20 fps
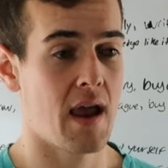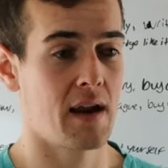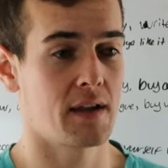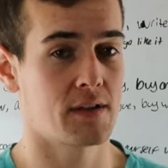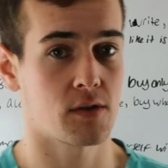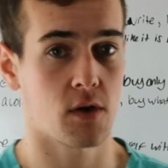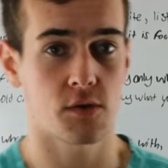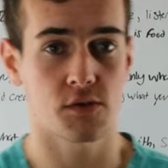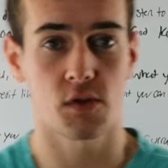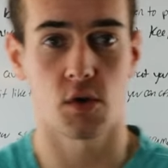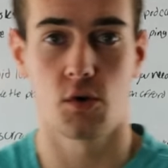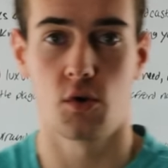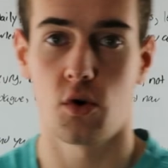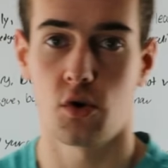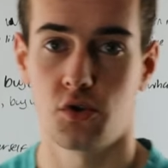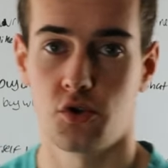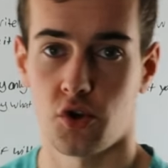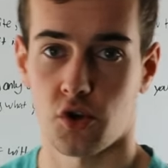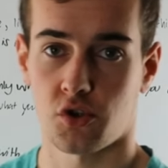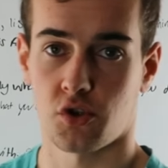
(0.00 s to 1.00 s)
And it's also
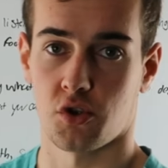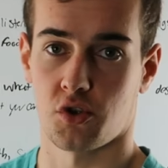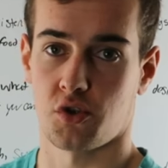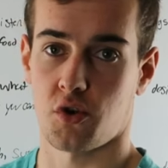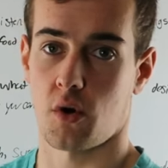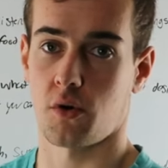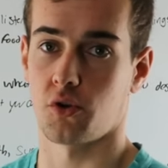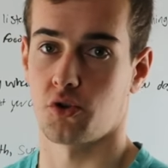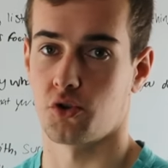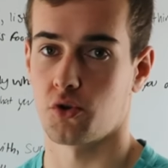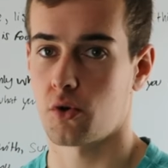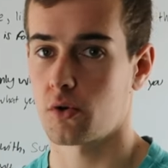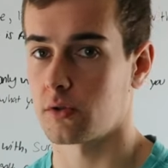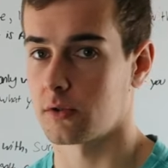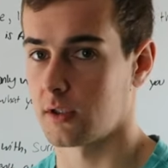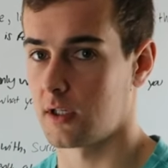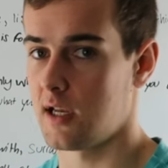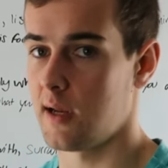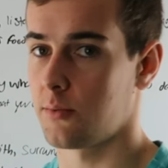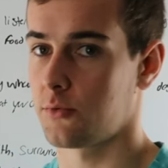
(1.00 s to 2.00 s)
good just to start a
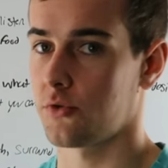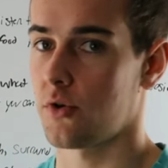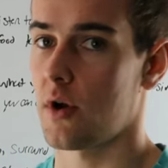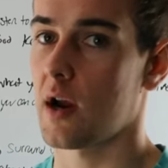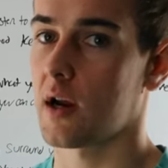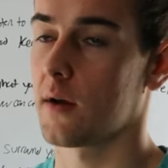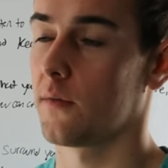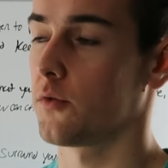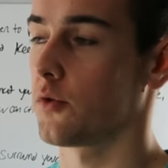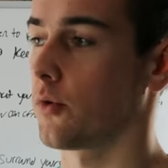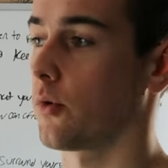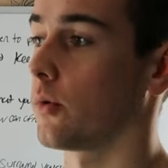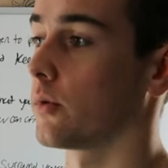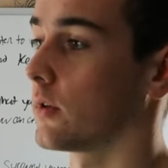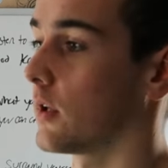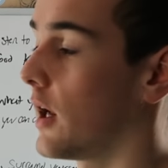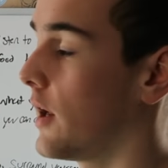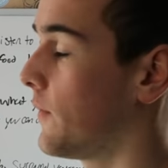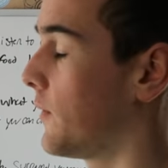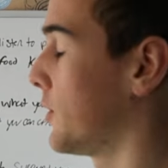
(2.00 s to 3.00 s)
journal to keep track of your
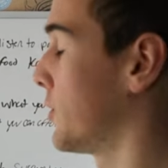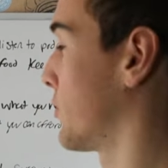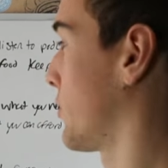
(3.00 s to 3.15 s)
own life